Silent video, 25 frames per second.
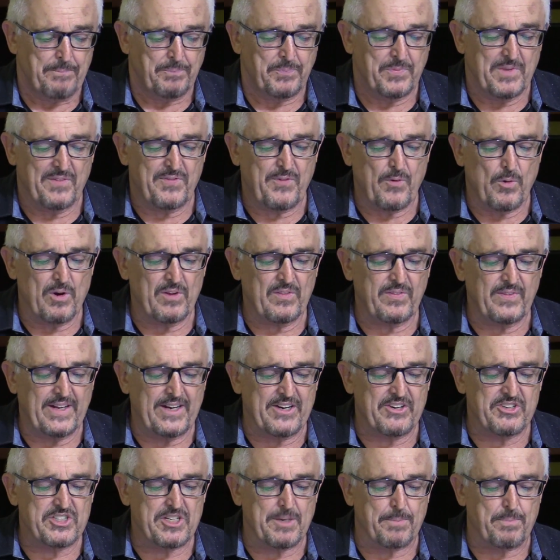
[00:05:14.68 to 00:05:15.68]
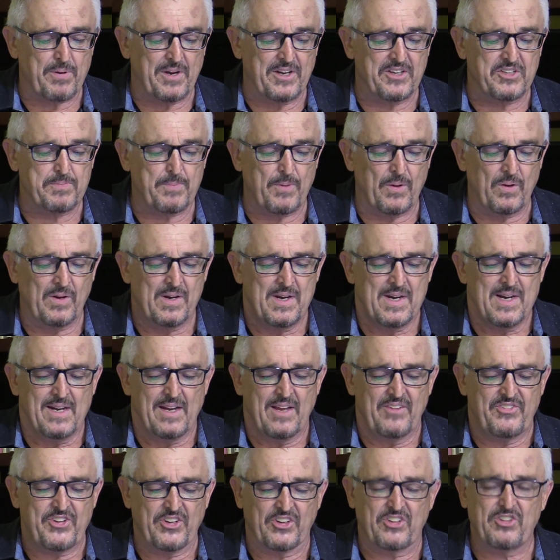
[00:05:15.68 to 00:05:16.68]
The fourth leadership principle
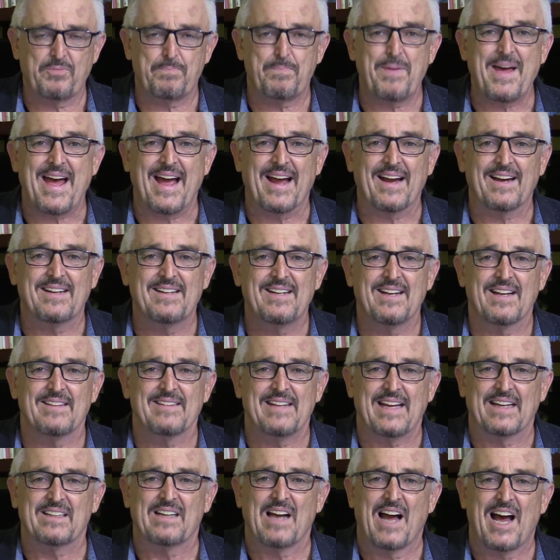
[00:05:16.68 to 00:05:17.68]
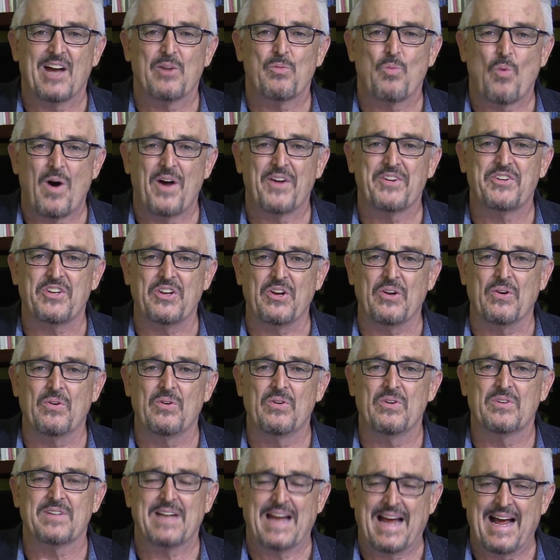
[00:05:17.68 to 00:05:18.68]
is expect that God wants
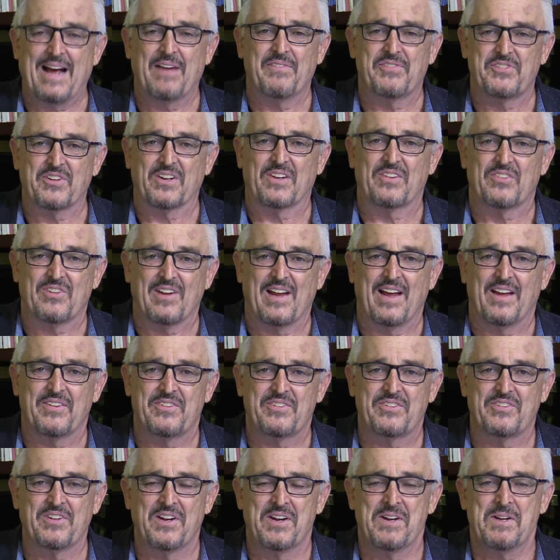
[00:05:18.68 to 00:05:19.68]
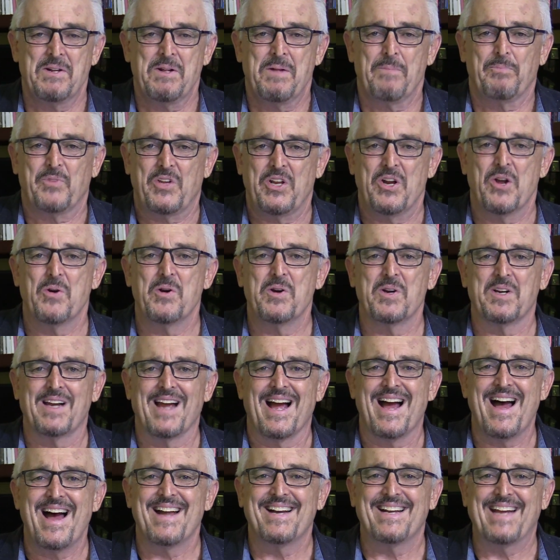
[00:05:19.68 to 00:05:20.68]
you to have success. You know,
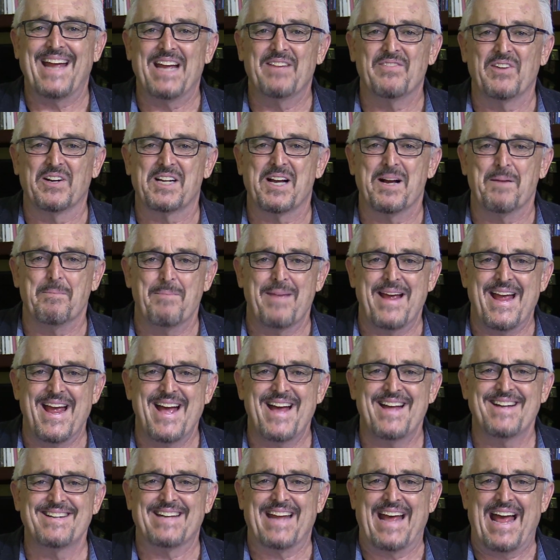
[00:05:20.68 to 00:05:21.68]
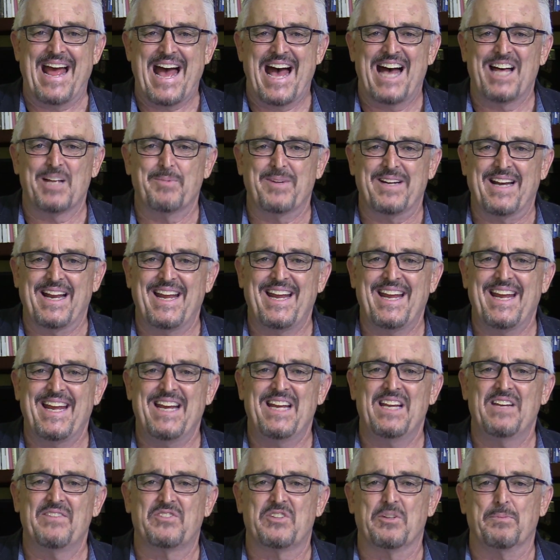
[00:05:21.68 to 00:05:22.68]
God gave a command to Adam and
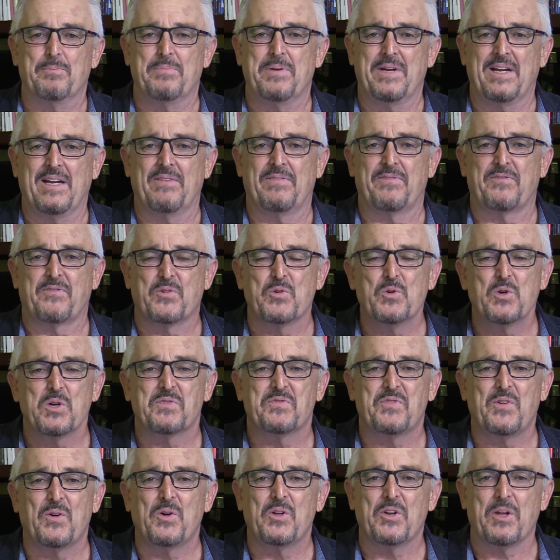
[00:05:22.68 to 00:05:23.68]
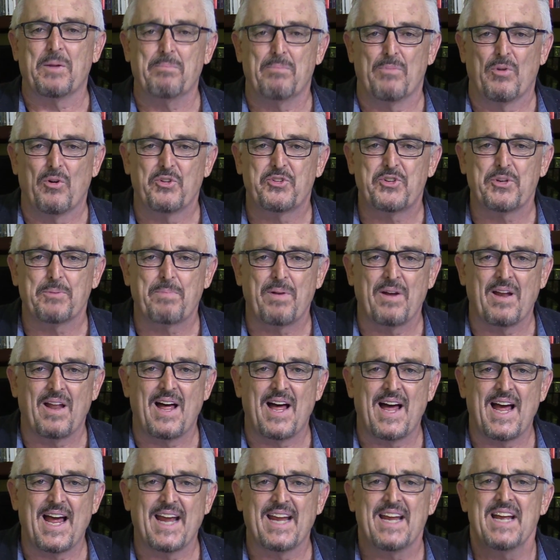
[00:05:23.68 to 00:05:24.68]
Eve to be fruitful and
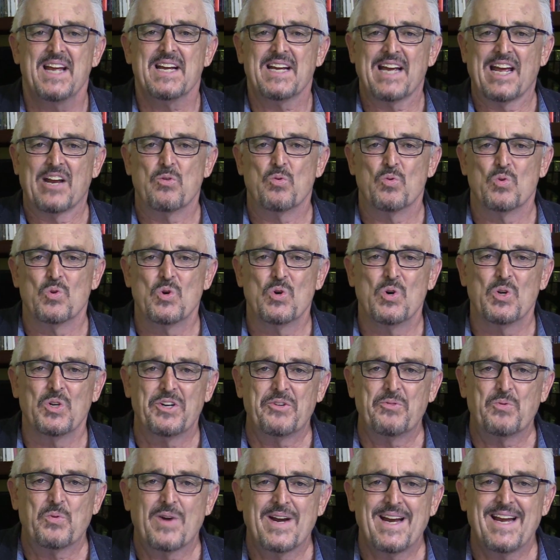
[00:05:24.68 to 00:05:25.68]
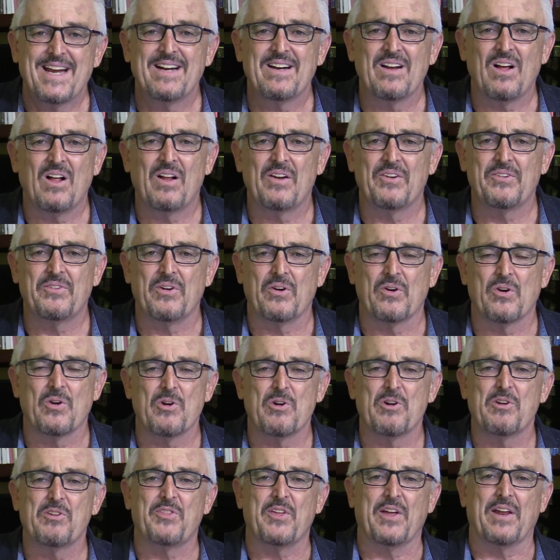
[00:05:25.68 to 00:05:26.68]
multiply and rule and reign on
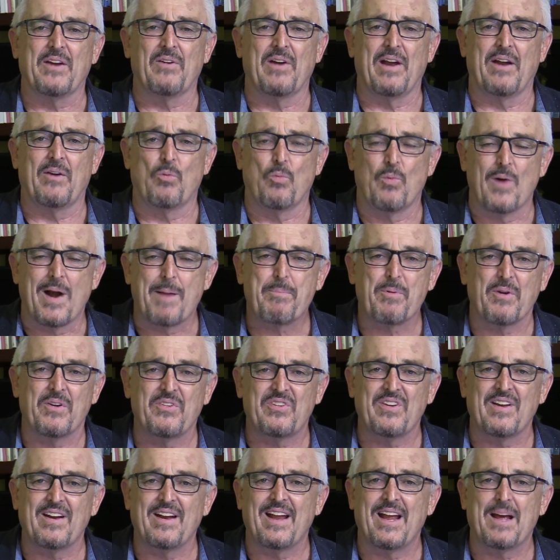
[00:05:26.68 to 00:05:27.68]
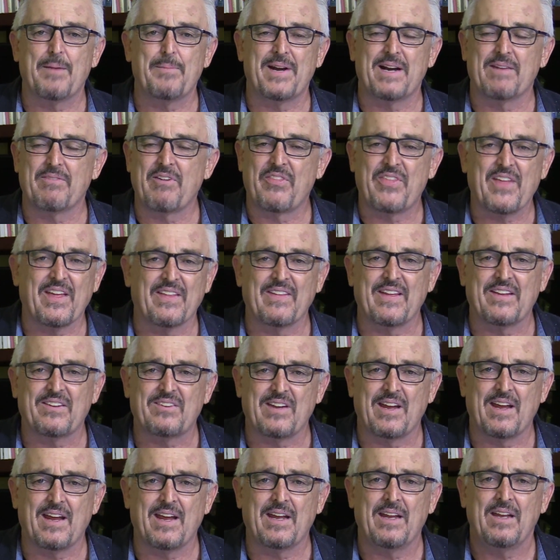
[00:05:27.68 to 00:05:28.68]
earth and, and represent Him in everything they
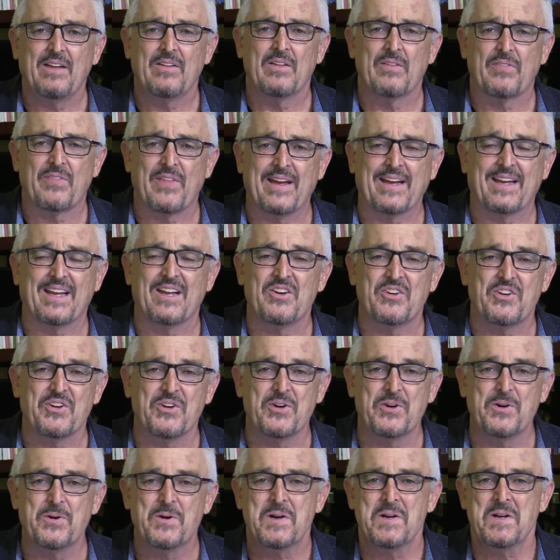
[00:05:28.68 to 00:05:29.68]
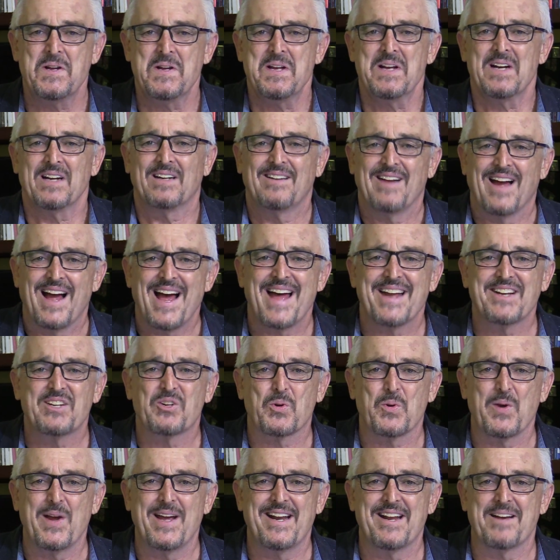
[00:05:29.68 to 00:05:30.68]
say, think, and do. God
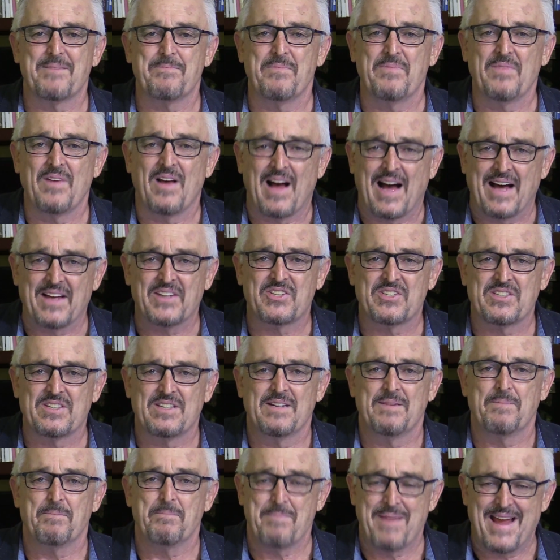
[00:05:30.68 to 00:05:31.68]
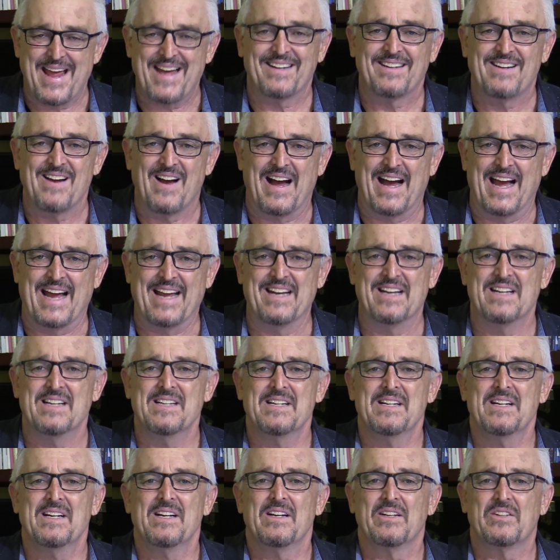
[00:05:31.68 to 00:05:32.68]
created us, mankind,
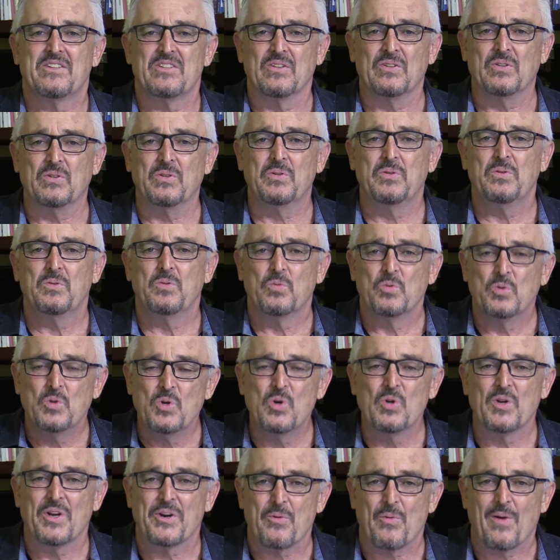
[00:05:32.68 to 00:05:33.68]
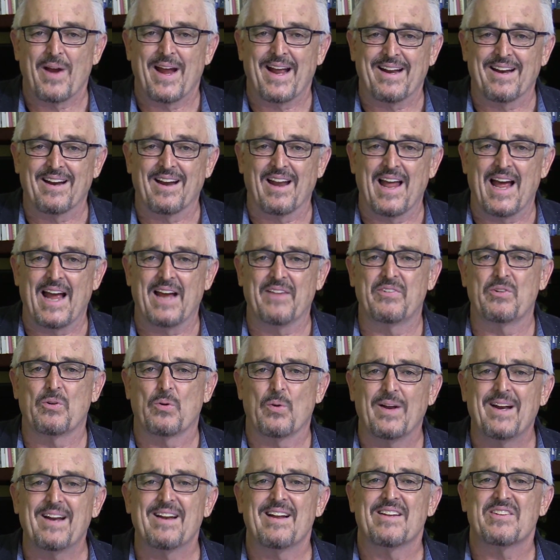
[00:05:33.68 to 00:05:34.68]
to rule and reign in life,
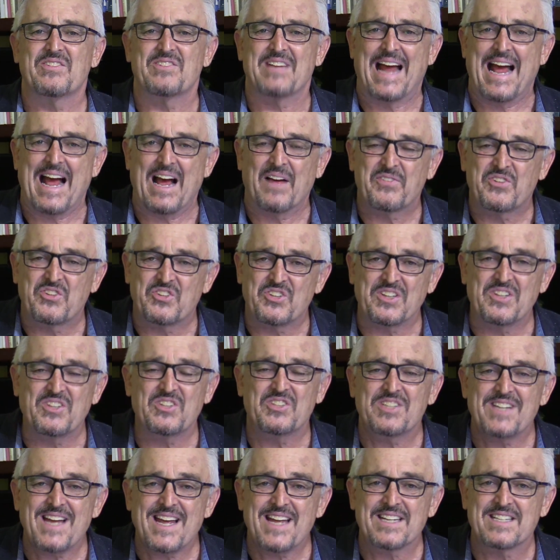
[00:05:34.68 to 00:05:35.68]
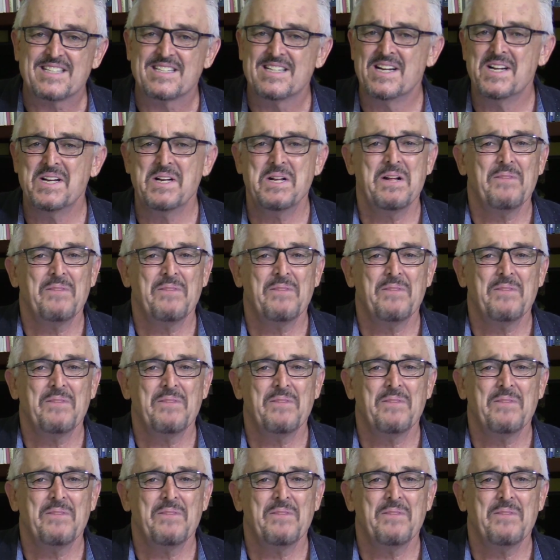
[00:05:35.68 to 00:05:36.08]
created us to have success.